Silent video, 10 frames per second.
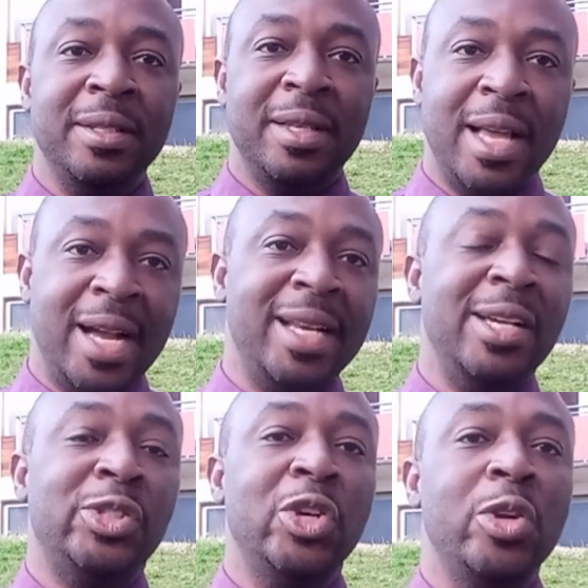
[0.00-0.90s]
I can
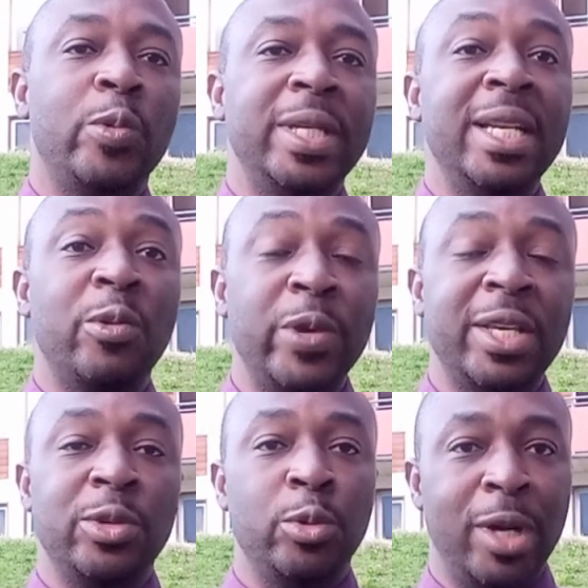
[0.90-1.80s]
assure you within a week
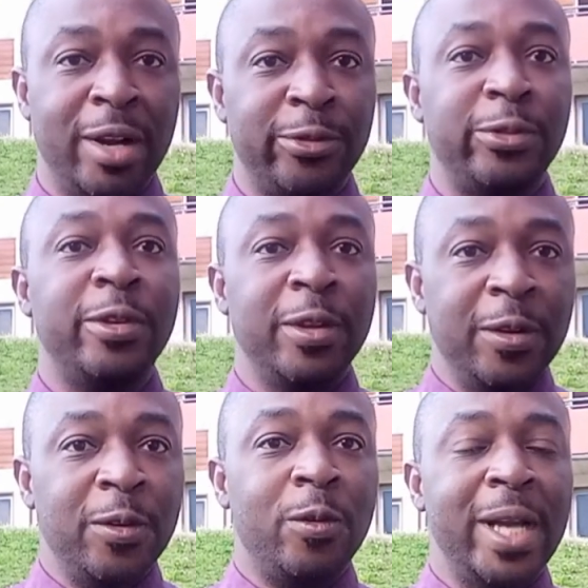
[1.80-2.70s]
you will have
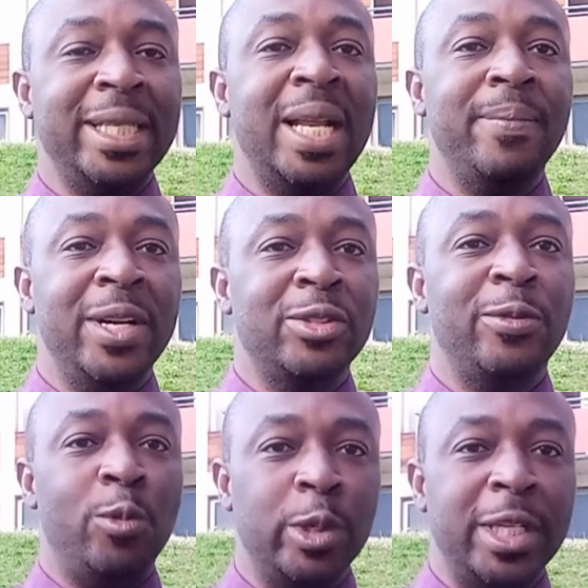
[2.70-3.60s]
quite an amount of
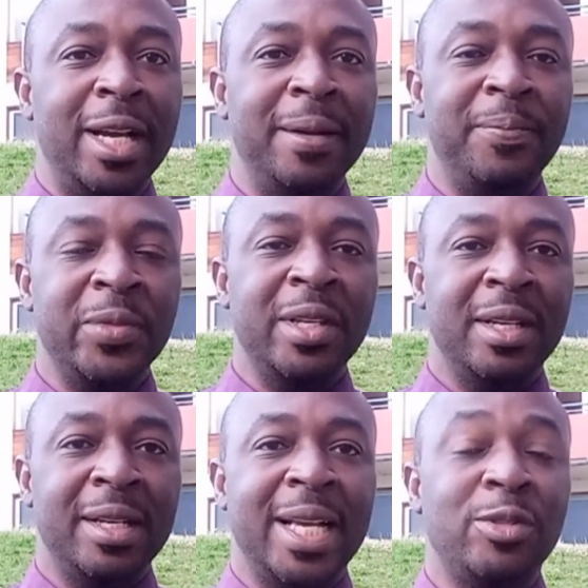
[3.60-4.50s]
water
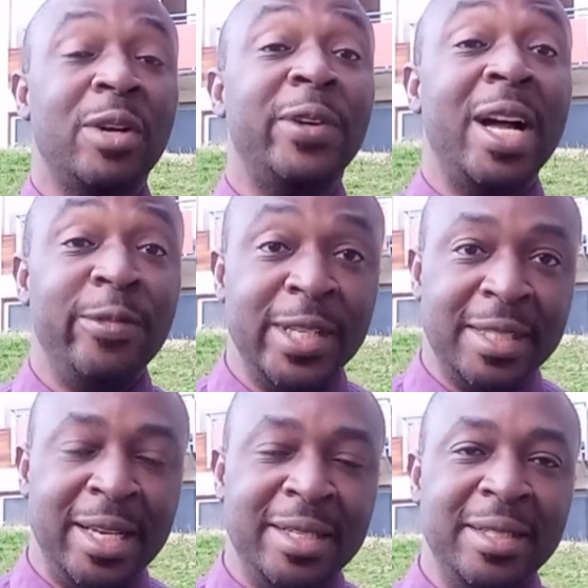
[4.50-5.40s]
that you have
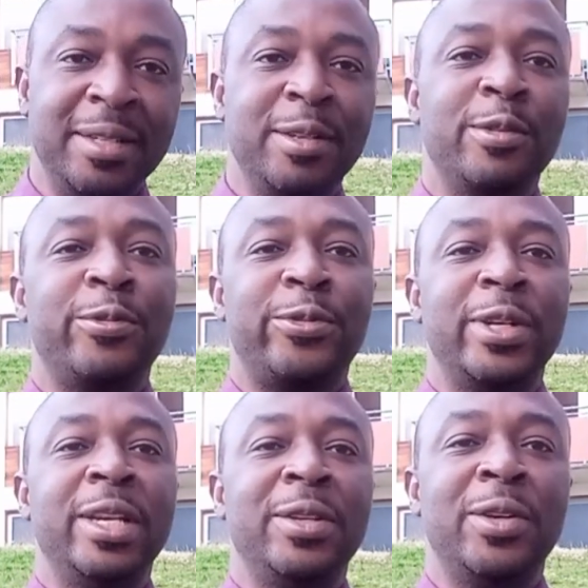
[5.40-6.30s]
harvested
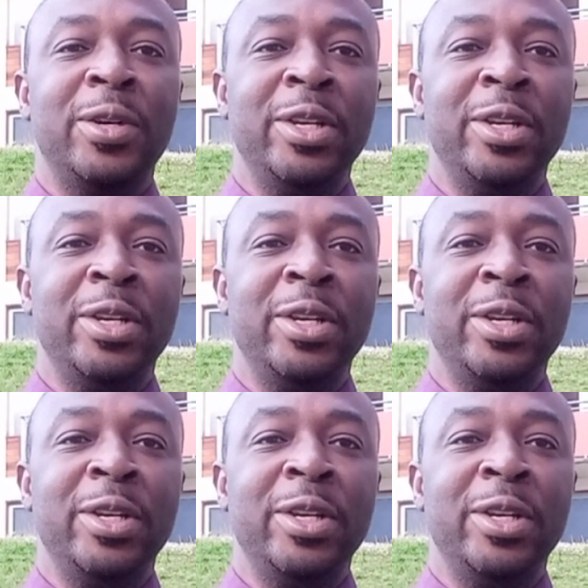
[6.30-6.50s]
in your